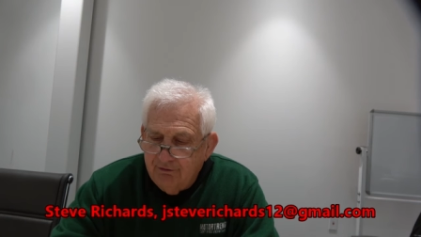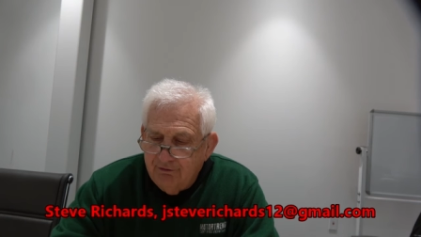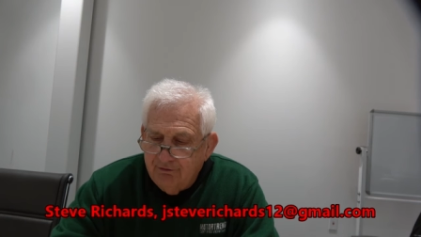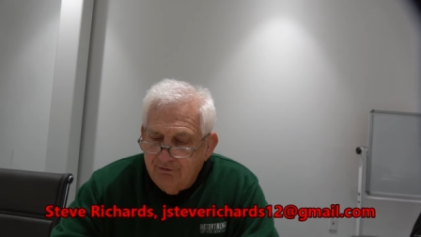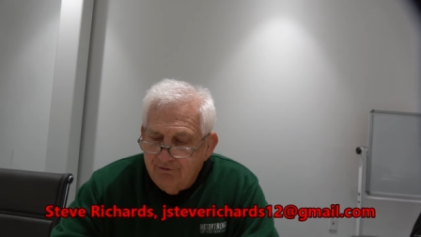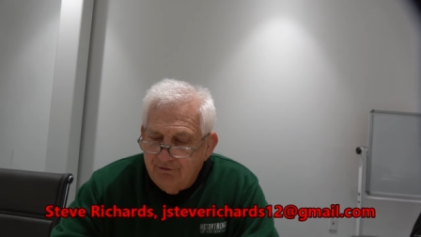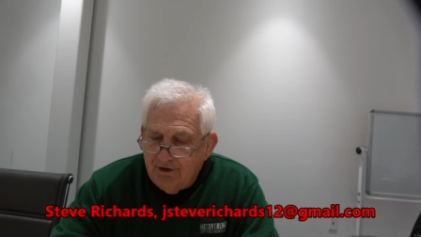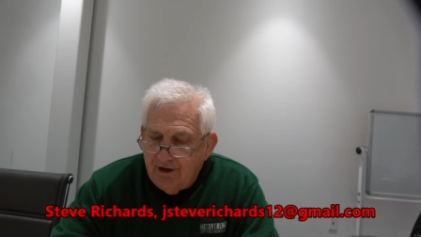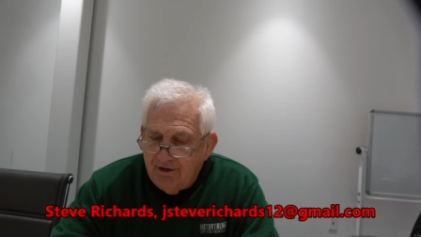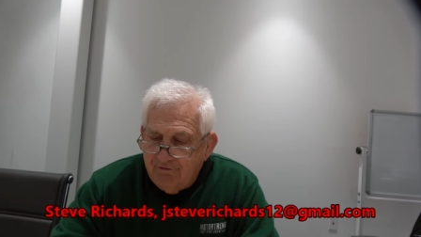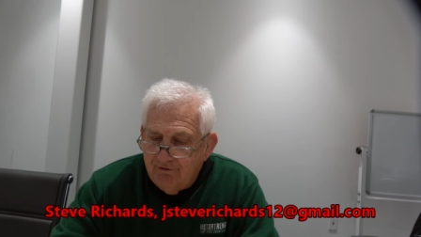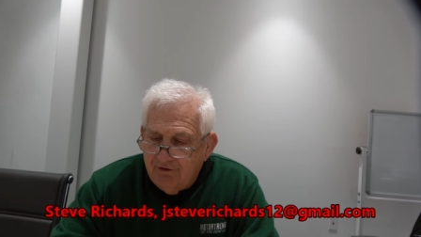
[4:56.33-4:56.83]

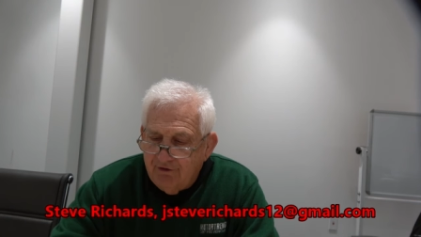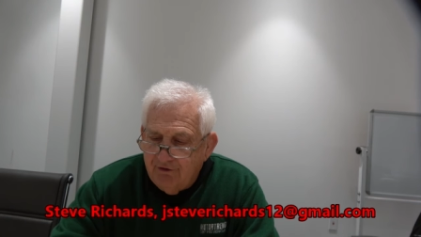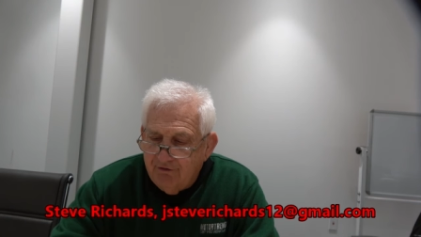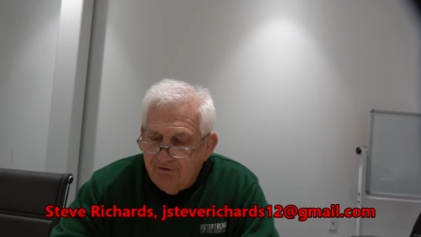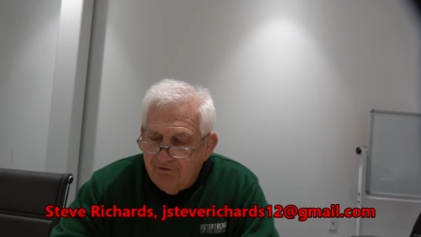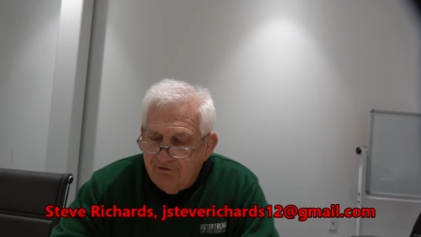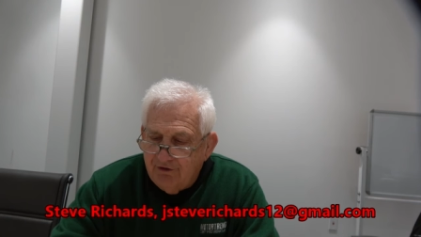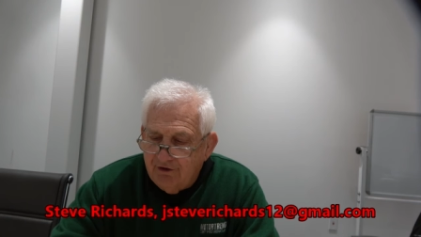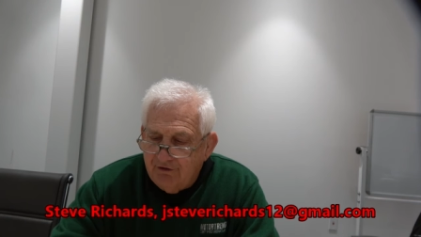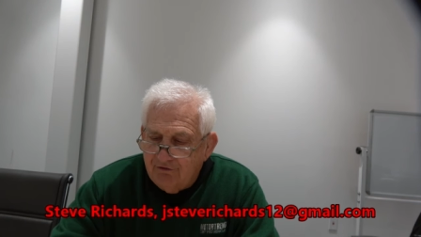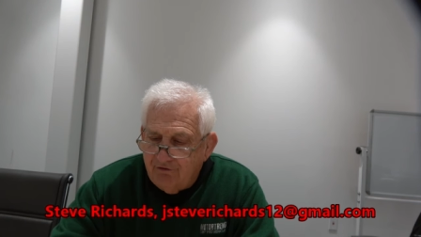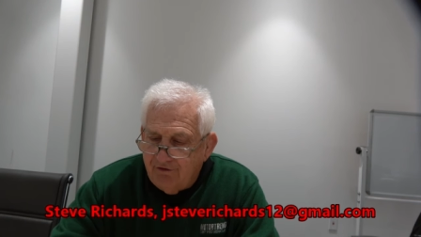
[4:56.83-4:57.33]
saving
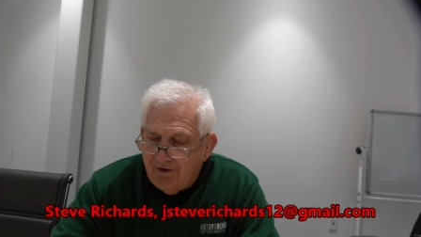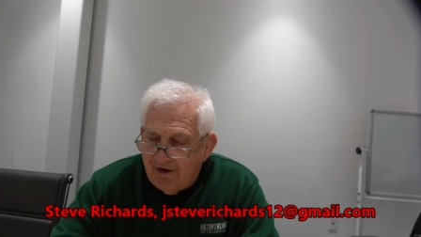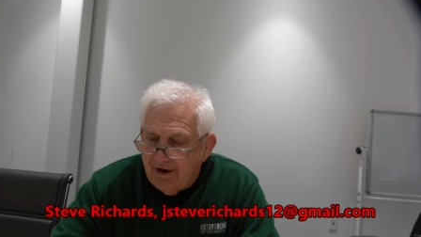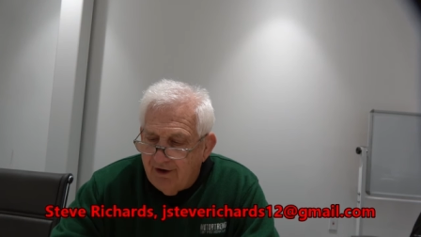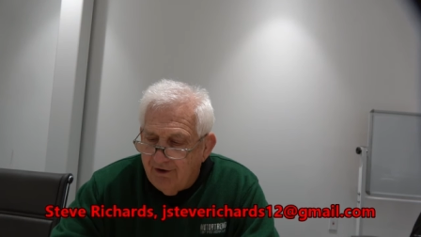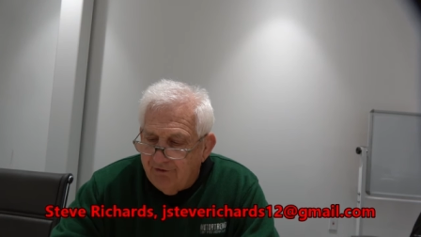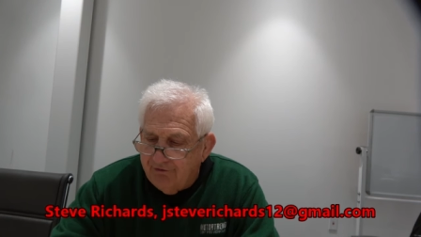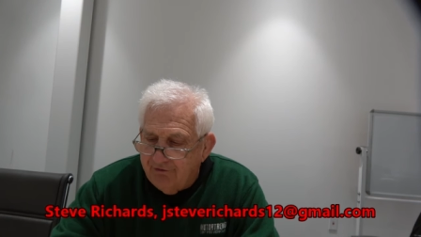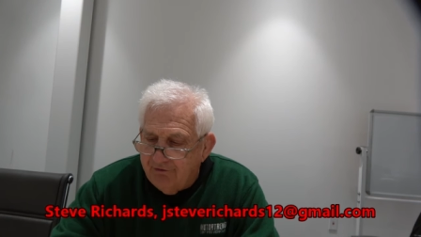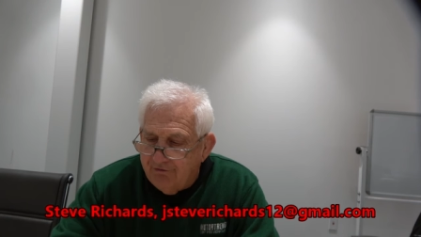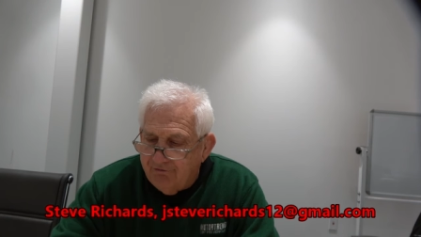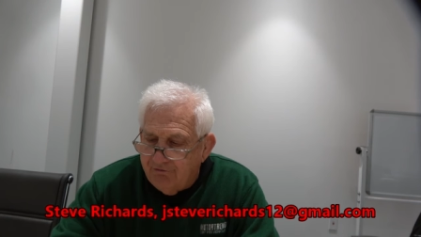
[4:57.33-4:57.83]
six
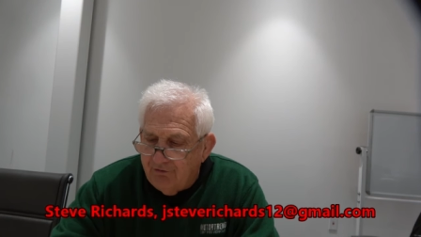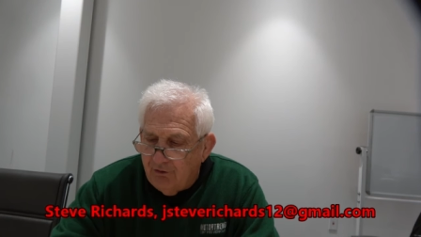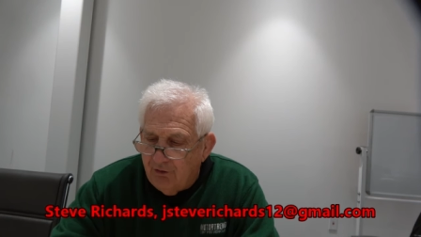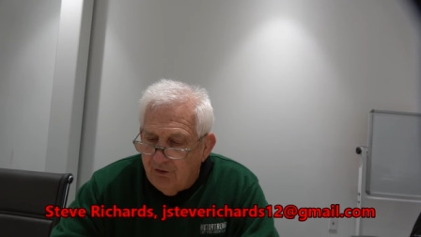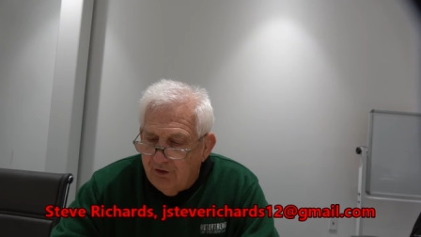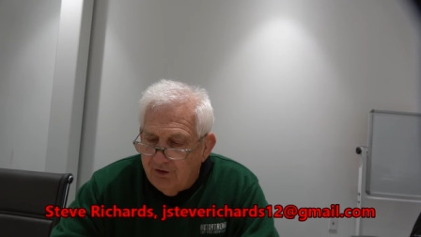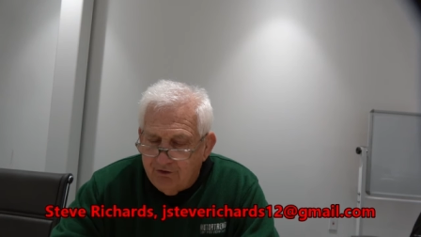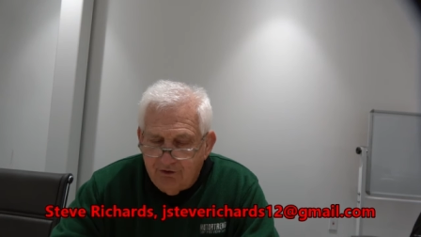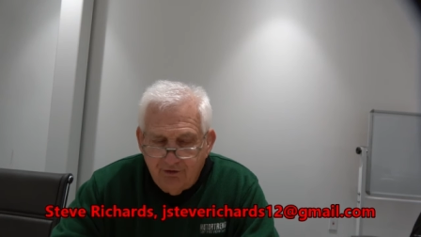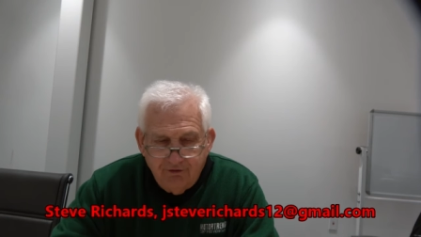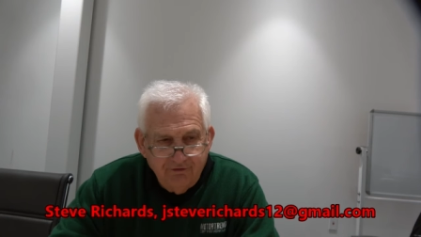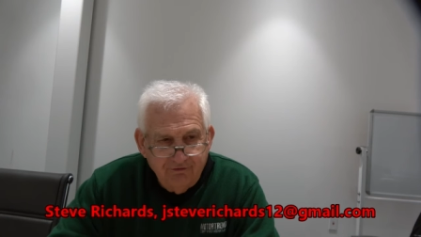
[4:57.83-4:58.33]
thousand four
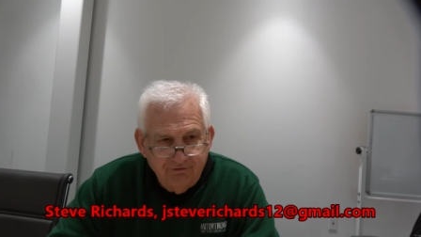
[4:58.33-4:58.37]
hundred